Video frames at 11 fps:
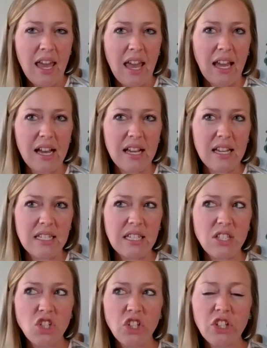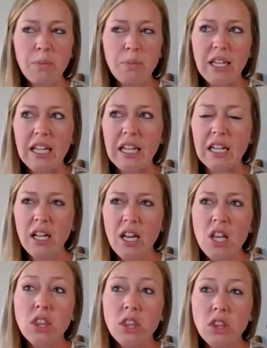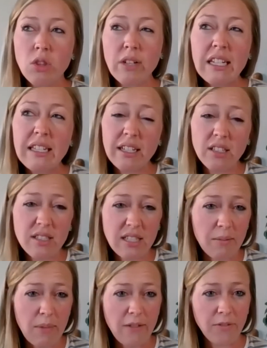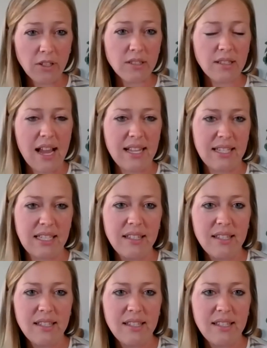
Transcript: And it took me 3 years to get my first license,